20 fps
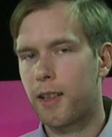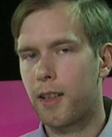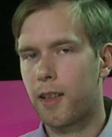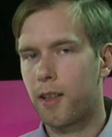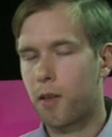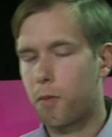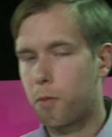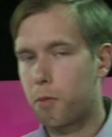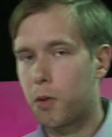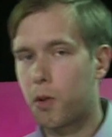
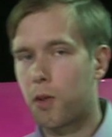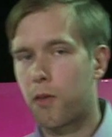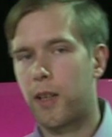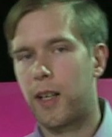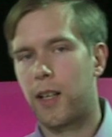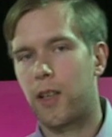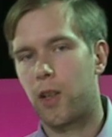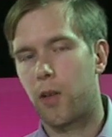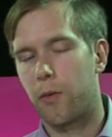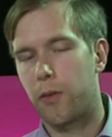the book
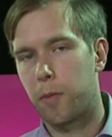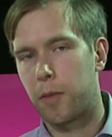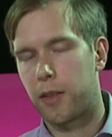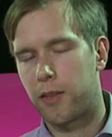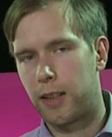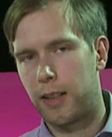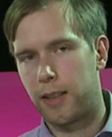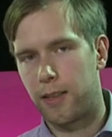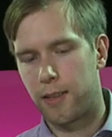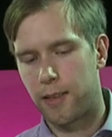value of the
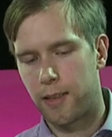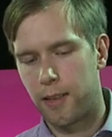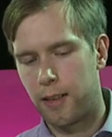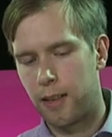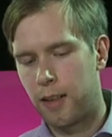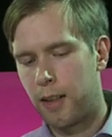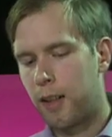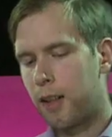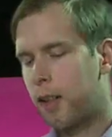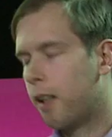machines.
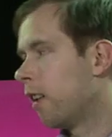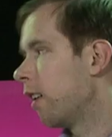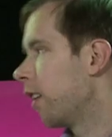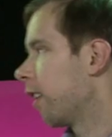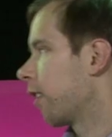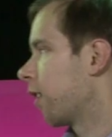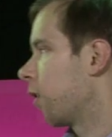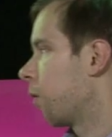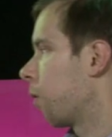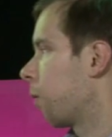
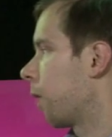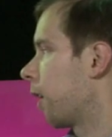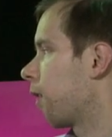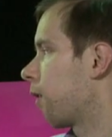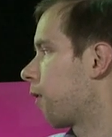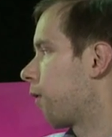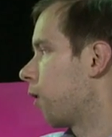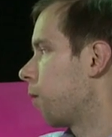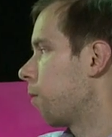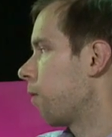So we
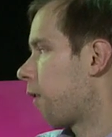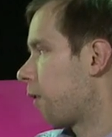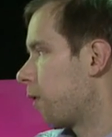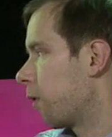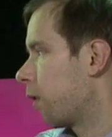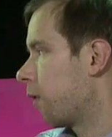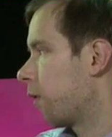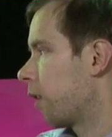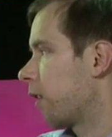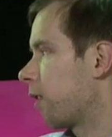went from
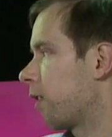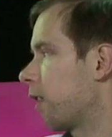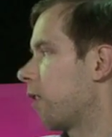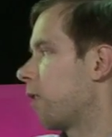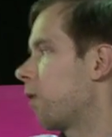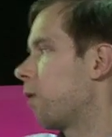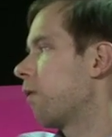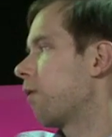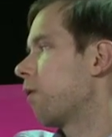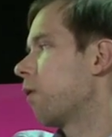
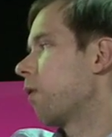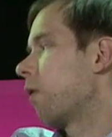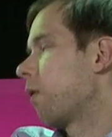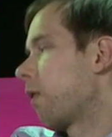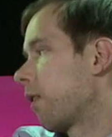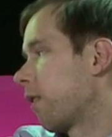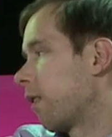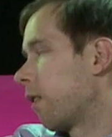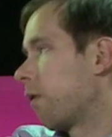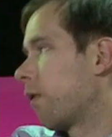4,000 to
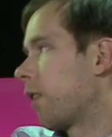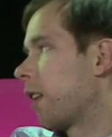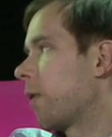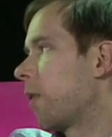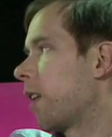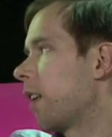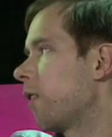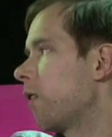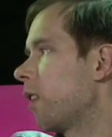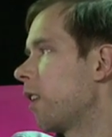
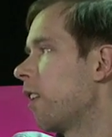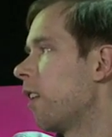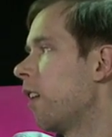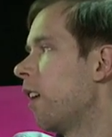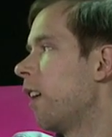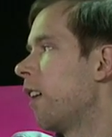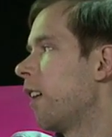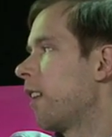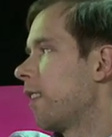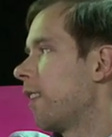4,500,
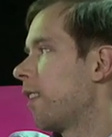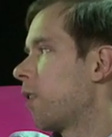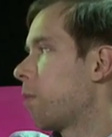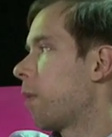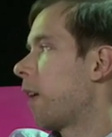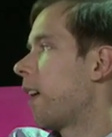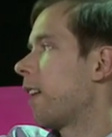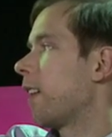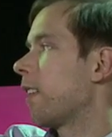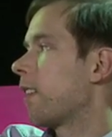
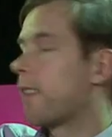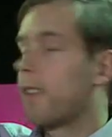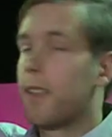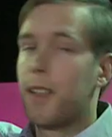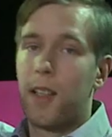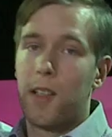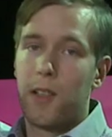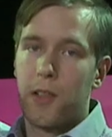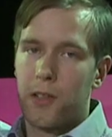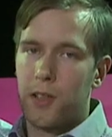despite
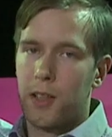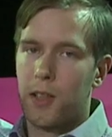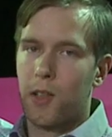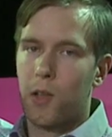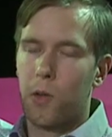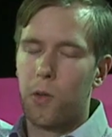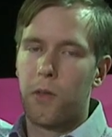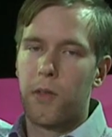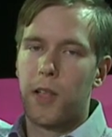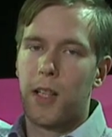a loss in
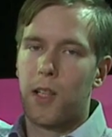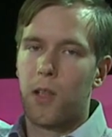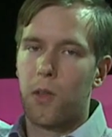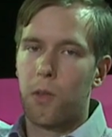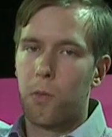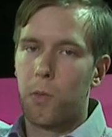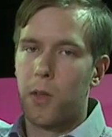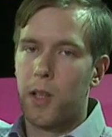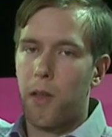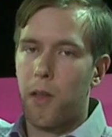the old value of